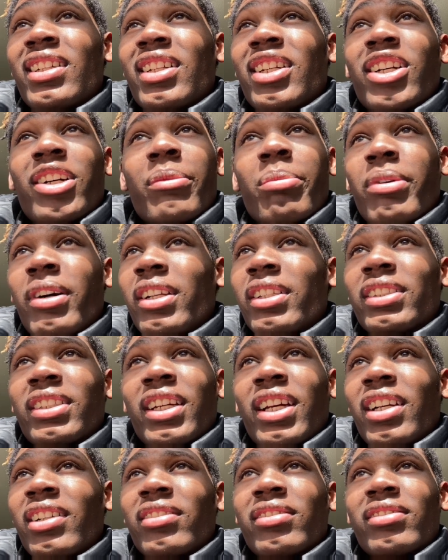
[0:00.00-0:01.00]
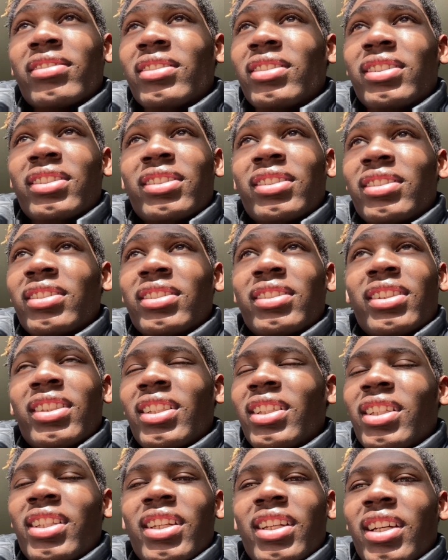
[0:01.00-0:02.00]
I apologize. I don't
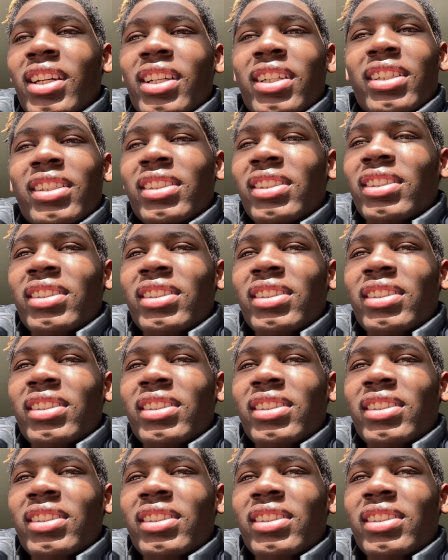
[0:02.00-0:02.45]
even, now.